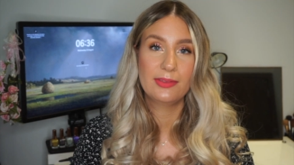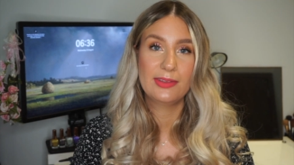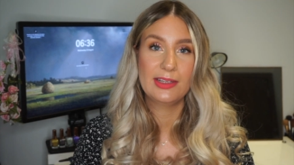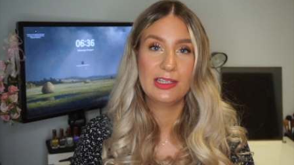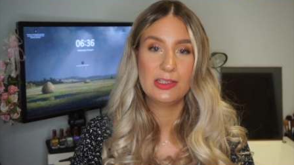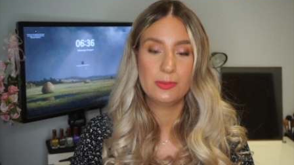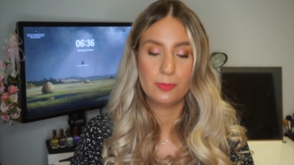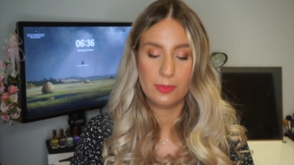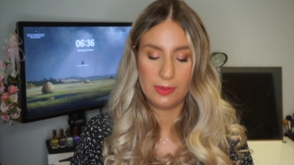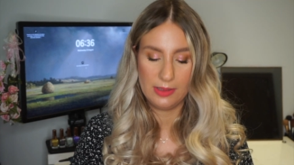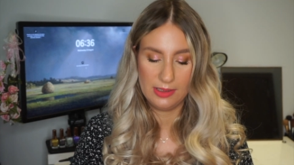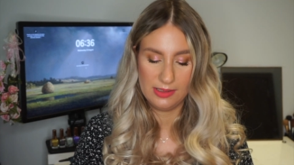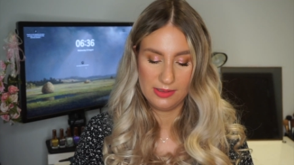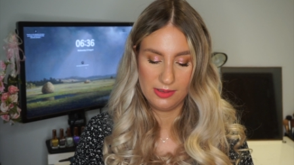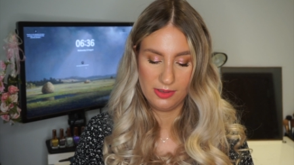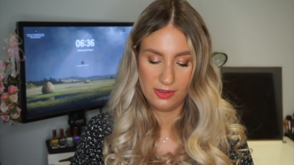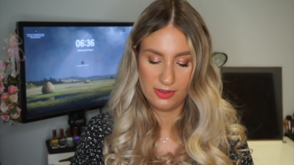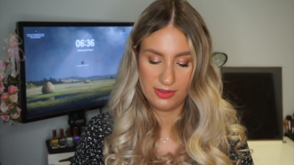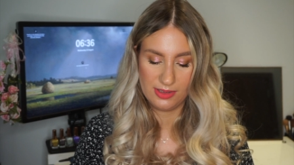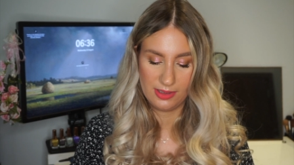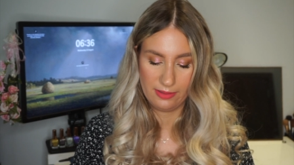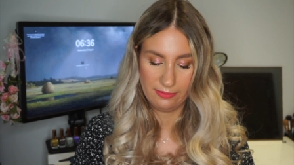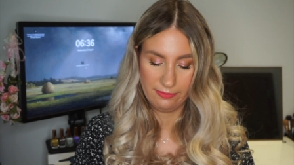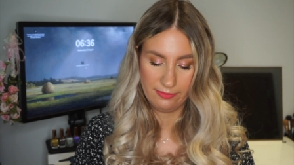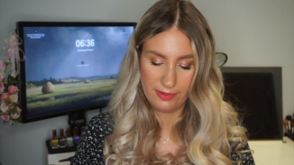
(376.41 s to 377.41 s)
This one is
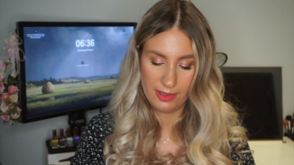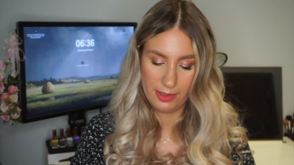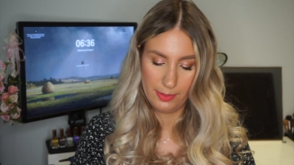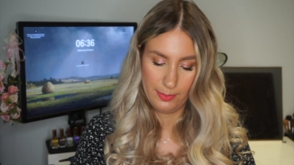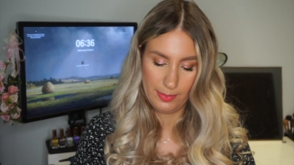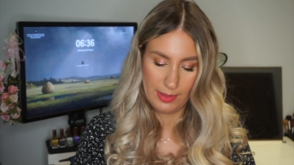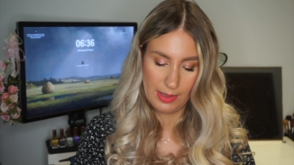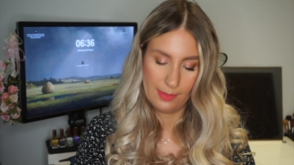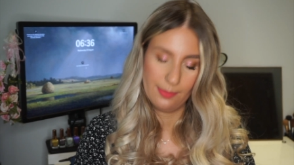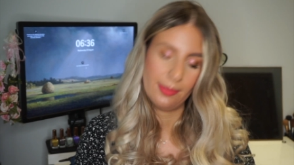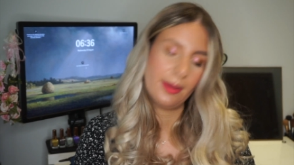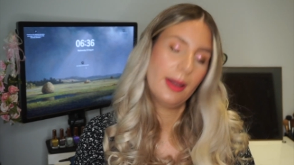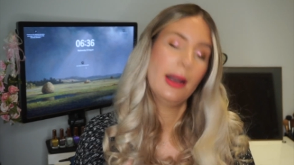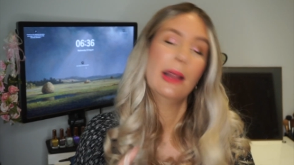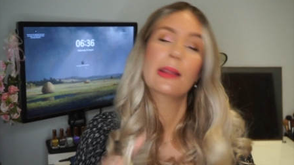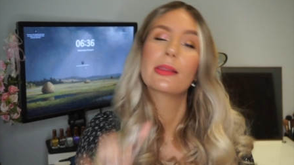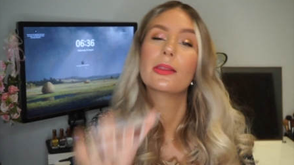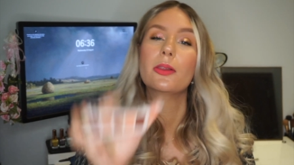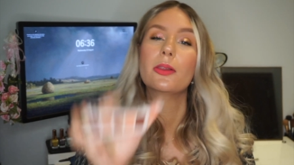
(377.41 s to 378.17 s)
just a five pan palette,